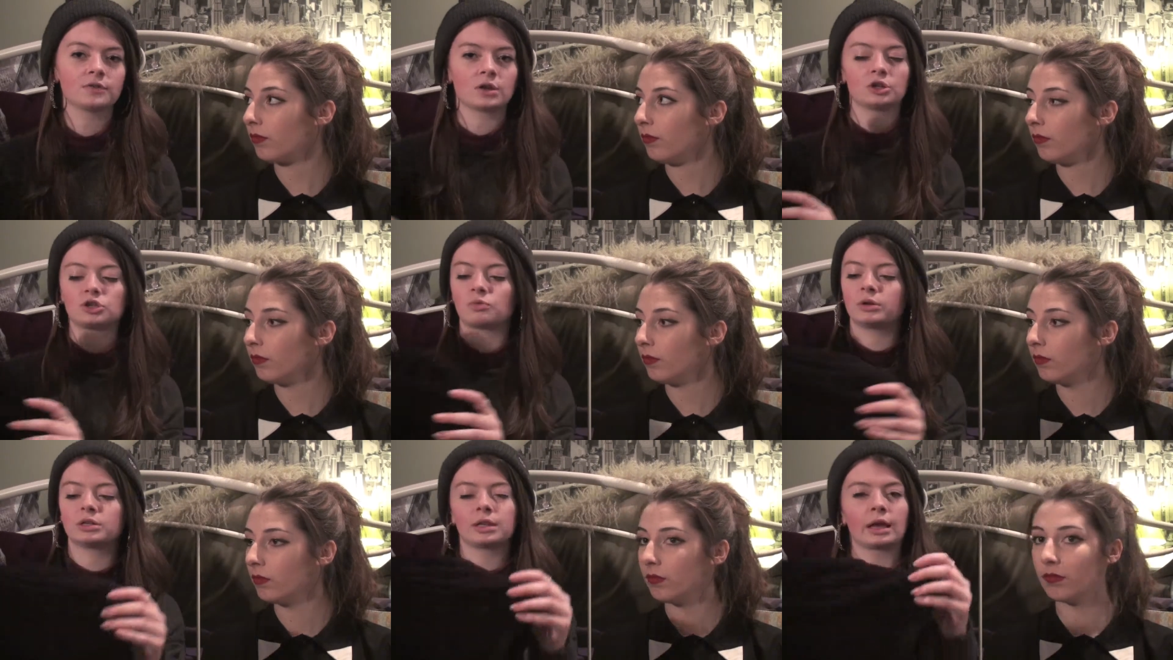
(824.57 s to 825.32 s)
Speaker 1: So I just
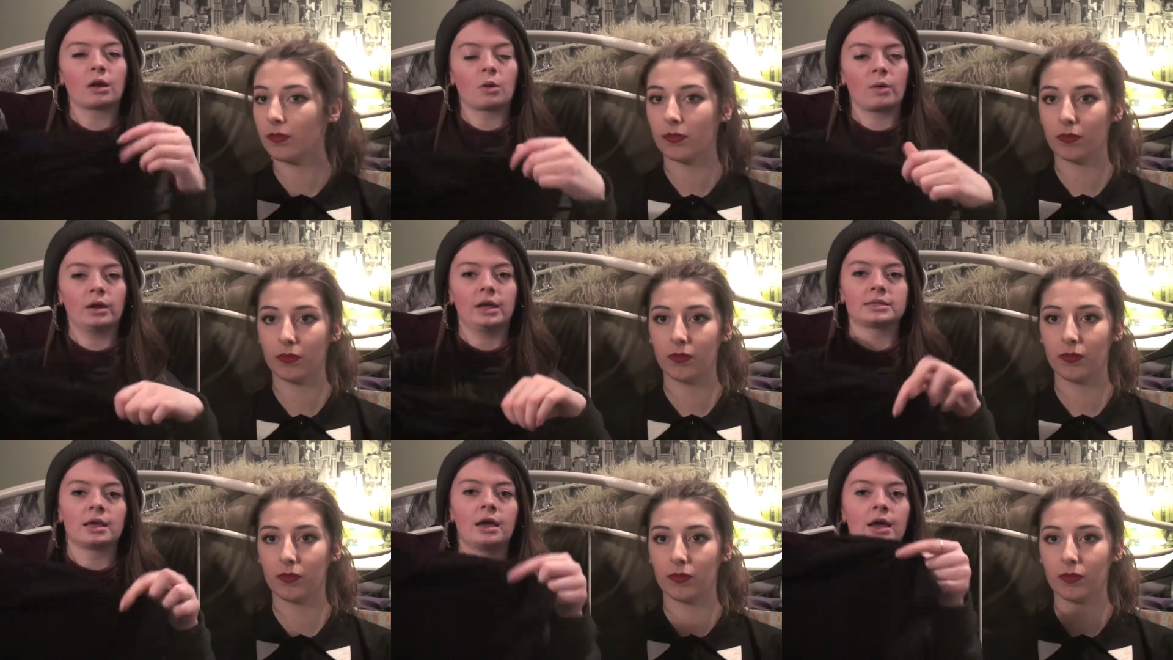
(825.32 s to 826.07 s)
wanted like a quite
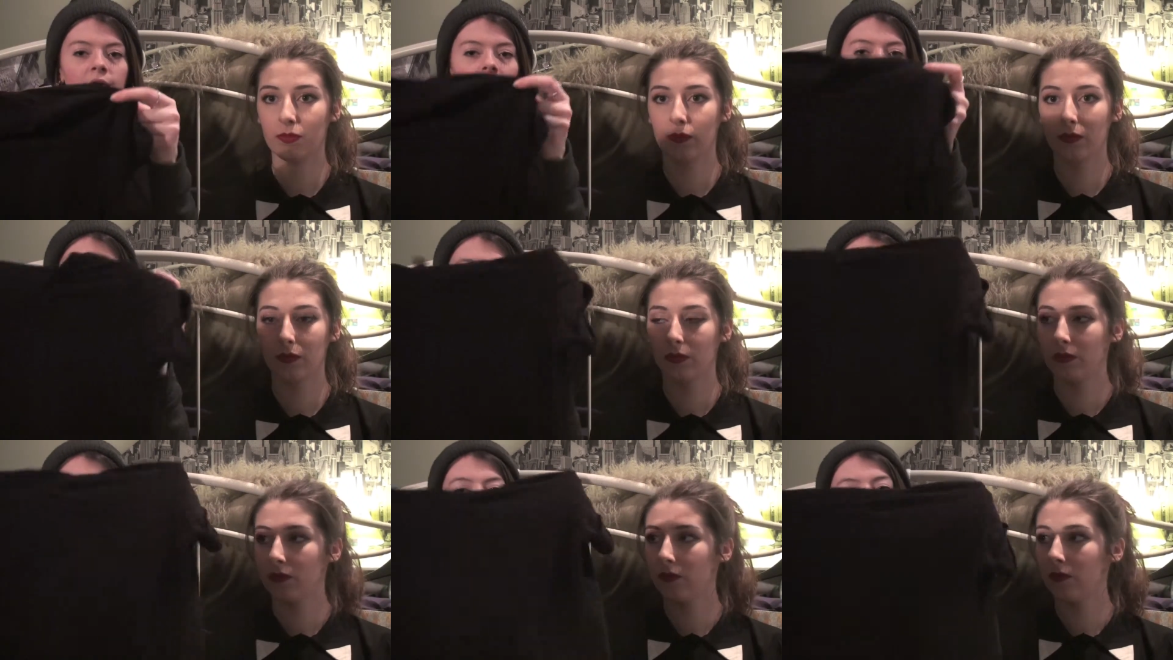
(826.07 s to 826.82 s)
nice kind of
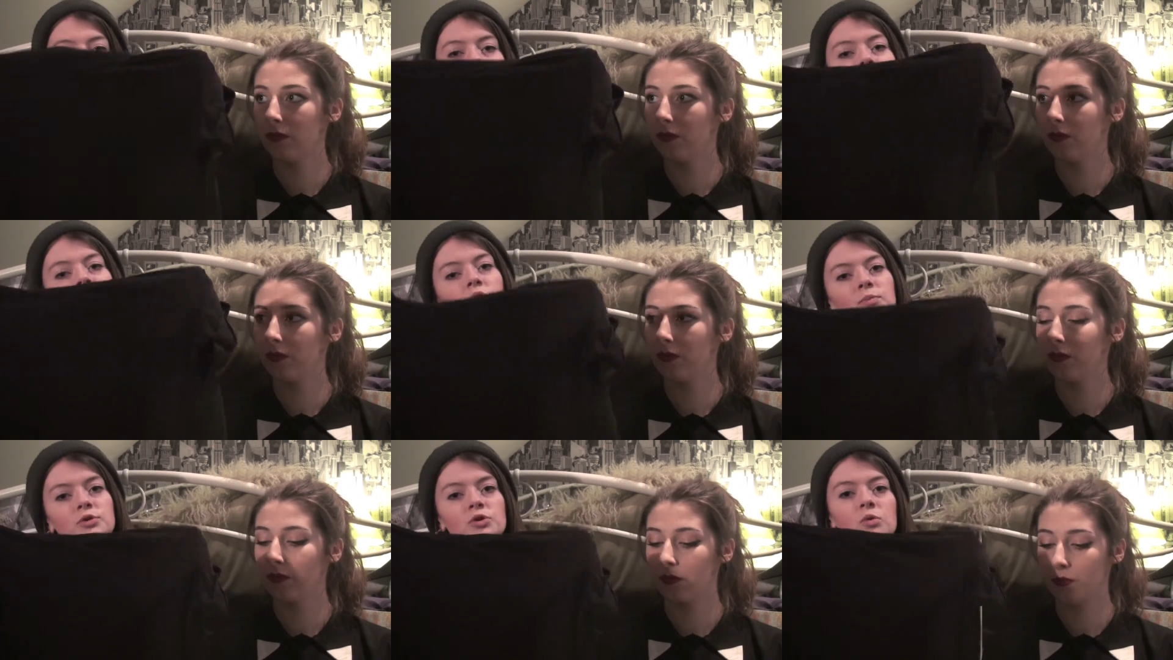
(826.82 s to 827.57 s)
loose black
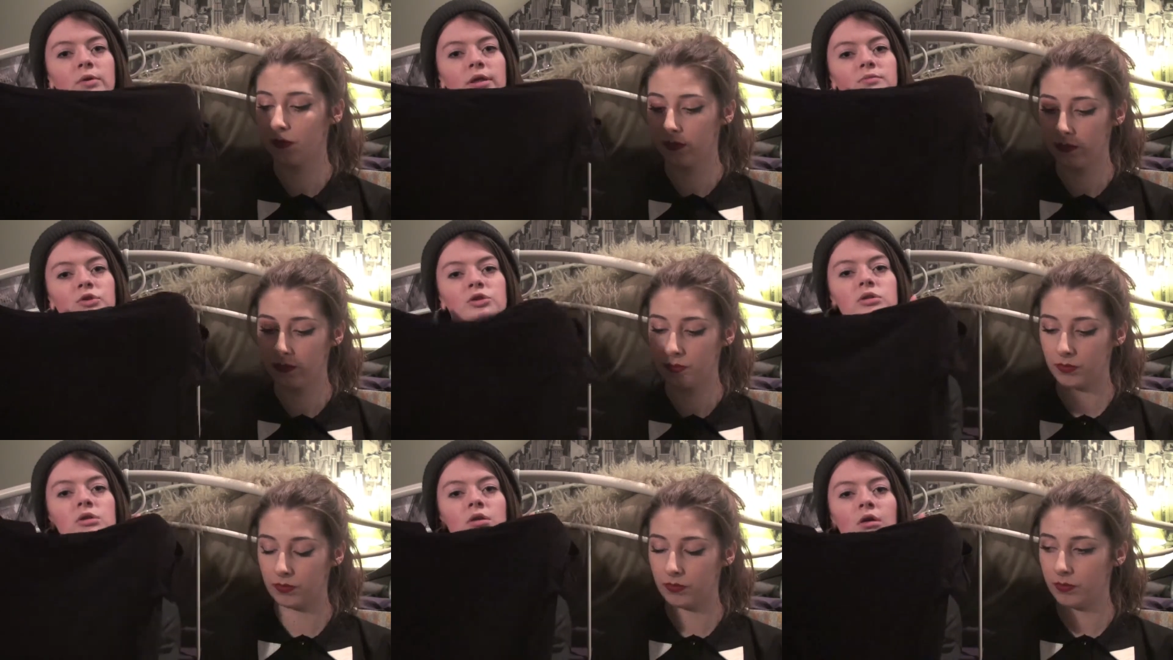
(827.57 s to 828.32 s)
top to go with them,
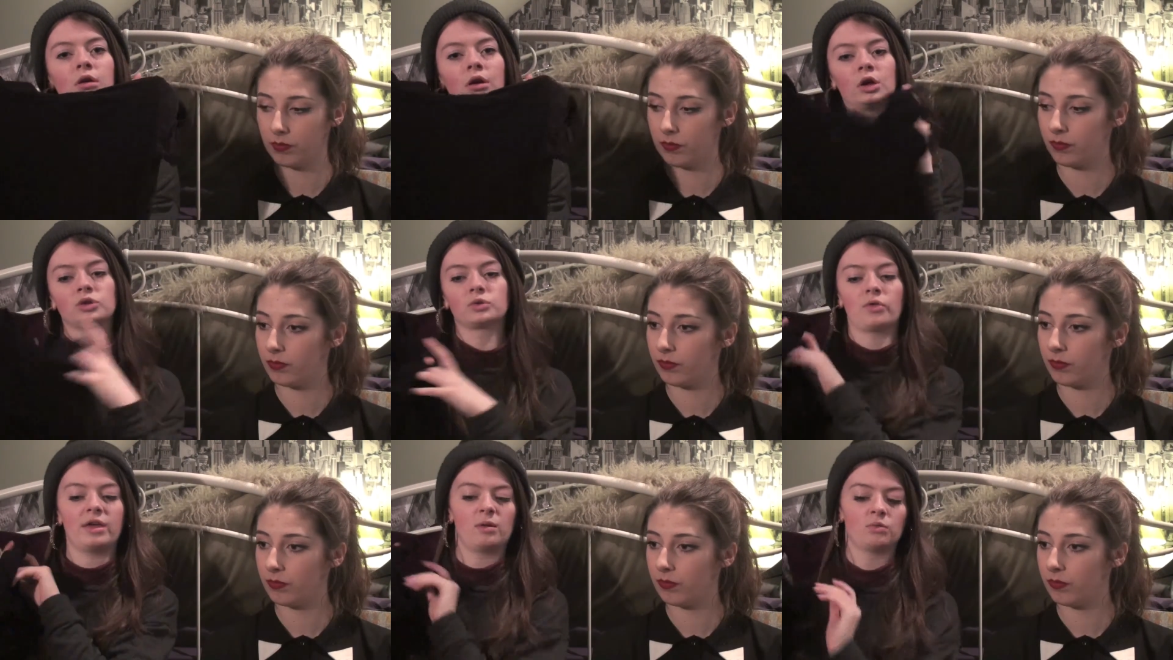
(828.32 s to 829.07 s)
just so
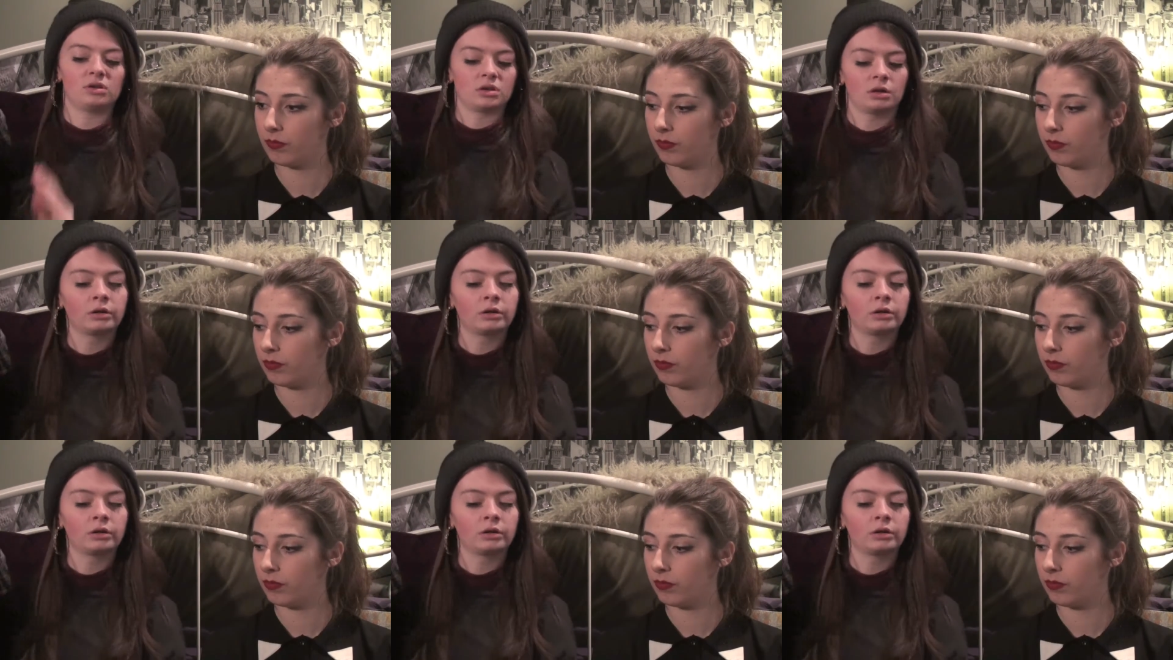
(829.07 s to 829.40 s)
they would